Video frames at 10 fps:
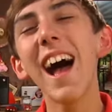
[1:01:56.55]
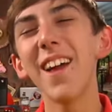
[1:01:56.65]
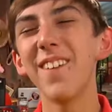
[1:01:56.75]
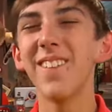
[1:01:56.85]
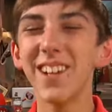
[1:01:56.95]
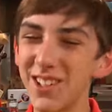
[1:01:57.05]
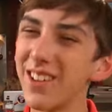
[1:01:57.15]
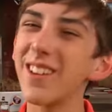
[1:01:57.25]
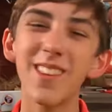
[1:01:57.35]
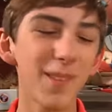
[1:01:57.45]
I wish
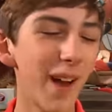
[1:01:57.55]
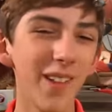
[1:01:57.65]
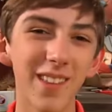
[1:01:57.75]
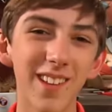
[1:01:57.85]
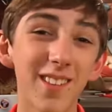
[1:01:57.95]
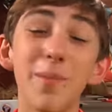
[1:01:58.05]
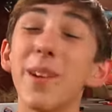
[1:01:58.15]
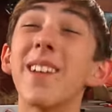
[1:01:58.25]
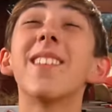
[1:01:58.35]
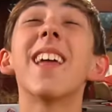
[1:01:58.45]
you could smell these,
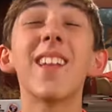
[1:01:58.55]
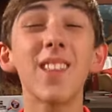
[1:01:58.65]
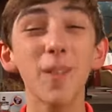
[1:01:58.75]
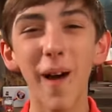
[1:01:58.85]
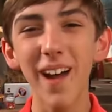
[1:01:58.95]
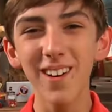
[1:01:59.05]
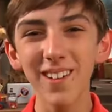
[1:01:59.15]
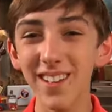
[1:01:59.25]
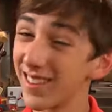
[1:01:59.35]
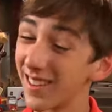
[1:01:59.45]
because they
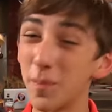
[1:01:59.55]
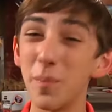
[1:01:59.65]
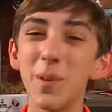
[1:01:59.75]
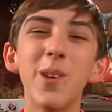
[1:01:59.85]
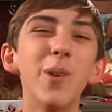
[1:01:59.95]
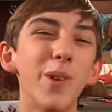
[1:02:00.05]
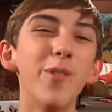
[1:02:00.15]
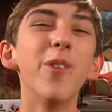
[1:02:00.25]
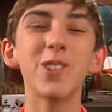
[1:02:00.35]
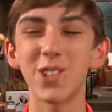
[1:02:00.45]
inspired this
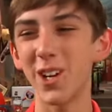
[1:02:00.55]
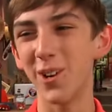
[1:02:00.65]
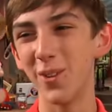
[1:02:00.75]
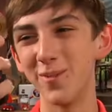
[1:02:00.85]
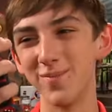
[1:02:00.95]
beautiful show.